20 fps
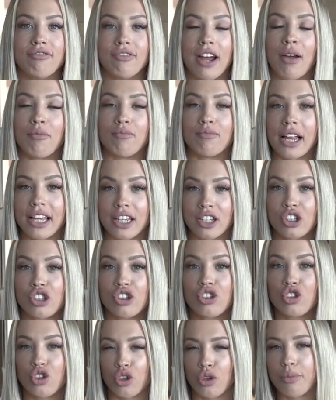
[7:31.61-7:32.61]
am like
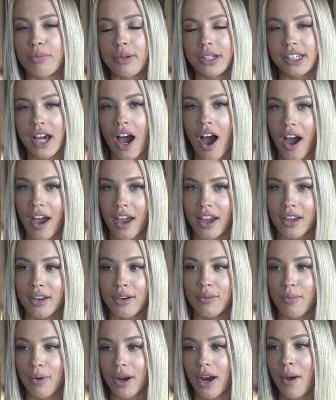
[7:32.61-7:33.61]
super
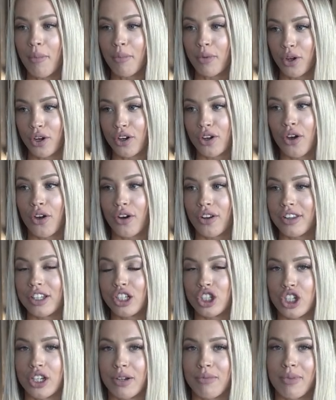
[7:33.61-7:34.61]
tired, but I'm gonna go to
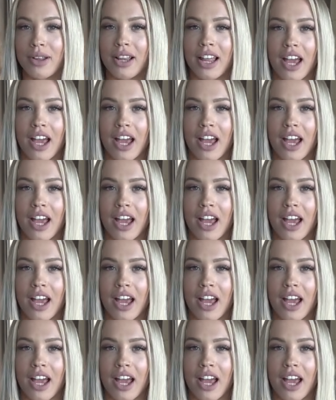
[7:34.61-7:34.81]
the gym.